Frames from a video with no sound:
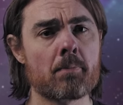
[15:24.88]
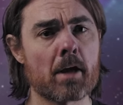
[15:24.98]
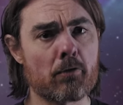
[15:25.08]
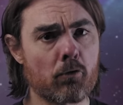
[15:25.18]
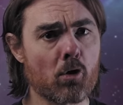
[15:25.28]

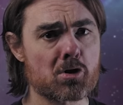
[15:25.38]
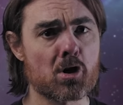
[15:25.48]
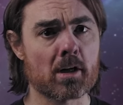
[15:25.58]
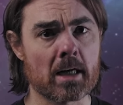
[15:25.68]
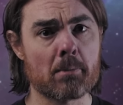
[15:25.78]

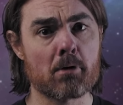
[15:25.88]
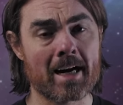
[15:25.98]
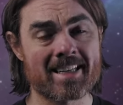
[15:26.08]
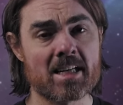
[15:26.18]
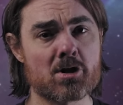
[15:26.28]
Unfortunately,
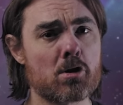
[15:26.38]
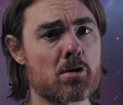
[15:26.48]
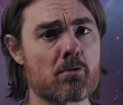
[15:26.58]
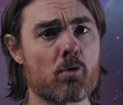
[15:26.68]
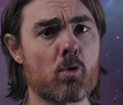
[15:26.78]

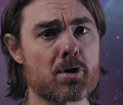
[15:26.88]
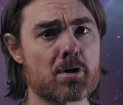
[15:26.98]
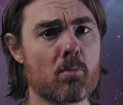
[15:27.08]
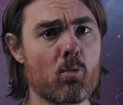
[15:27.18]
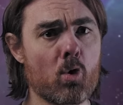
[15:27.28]
practitioners of
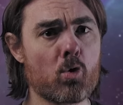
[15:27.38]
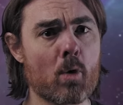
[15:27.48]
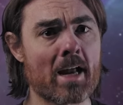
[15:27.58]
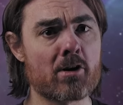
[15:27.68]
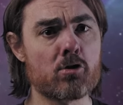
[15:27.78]
quantum woo
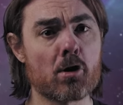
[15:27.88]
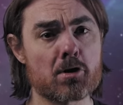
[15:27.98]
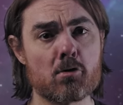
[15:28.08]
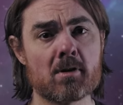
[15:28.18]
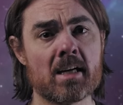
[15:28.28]
are not
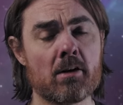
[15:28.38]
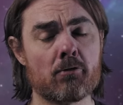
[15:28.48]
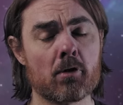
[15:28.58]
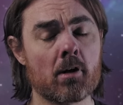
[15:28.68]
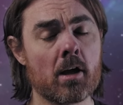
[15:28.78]
so
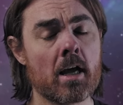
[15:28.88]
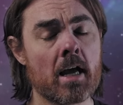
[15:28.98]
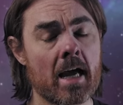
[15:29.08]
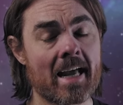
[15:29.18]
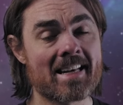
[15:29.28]
careful
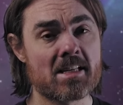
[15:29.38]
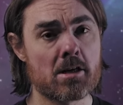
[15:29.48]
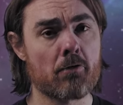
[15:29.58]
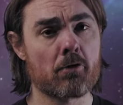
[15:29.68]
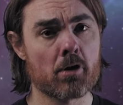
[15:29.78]
and
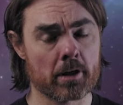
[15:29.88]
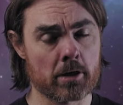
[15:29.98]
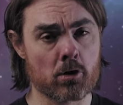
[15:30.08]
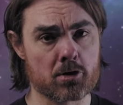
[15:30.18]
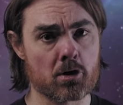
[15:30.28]
definitely
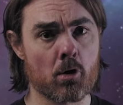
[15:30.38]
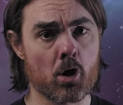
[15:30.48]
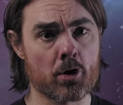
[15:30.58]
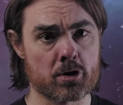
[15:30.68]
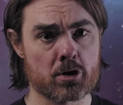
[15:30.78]
not so
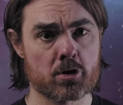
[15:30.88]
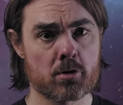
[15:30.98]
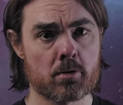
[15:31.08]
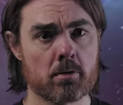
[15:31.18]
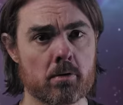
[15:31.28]
honest.
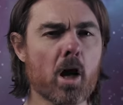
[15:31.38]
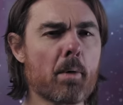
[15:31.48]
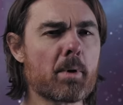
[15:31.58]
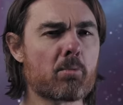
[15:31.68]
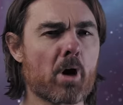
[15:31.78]

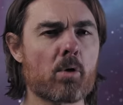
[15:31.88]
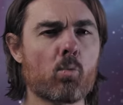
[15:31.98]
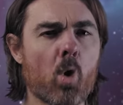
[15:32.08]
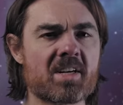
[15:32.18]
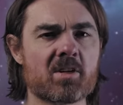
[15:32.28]
Lyman Brown
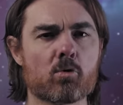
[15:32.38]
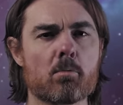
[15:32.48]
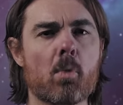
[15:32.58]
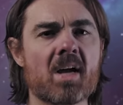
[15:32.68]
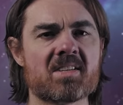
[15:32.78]
Whitehill
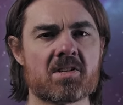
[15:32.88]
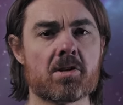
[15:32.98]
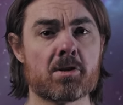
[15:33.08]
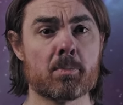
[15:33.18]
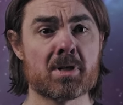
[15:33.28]
reminds us
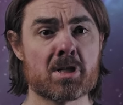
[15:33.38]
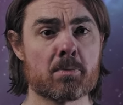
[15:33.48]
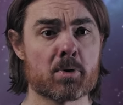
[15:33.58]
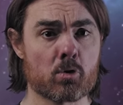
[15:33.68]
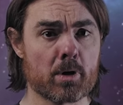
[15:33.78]
that the
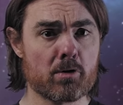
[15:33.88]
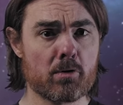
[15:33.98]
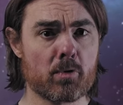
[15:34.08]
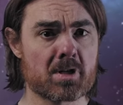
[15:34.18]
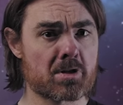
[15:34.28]
participatory
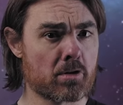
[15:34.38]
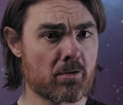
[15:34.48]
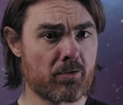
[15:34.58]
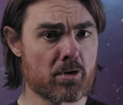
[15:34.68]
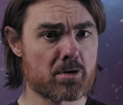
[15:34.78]
universe isn't the
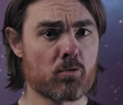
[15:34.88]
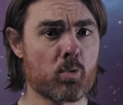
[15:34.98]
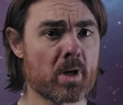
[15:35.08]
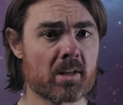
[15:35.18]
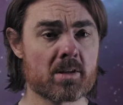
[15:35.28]
first of
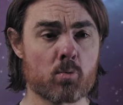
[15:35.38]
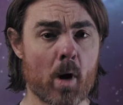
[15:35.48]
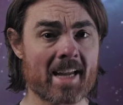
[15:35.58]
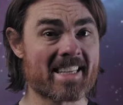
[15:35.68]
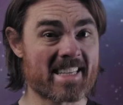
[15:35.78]
Wheeler's
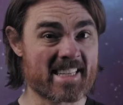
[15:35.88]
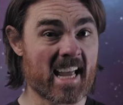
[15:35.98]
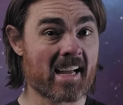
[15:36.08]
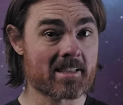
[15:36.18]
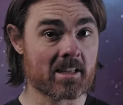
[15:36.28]
wacky
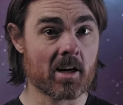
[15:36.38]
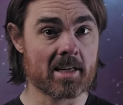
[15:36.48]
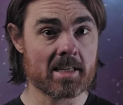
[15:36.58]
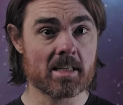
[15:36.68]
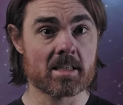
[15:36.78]
sounding
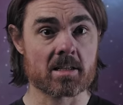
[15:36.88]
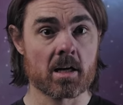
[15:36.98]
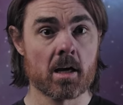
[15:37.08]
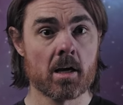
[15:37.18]
ideas.